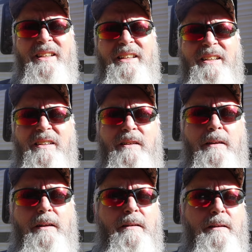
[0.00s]

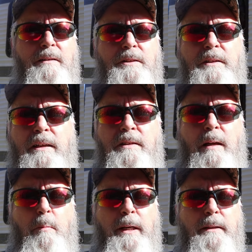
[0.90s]
here just
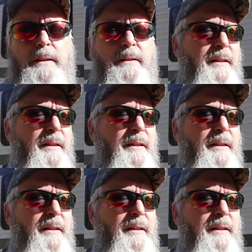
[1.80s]
outside of Beckley,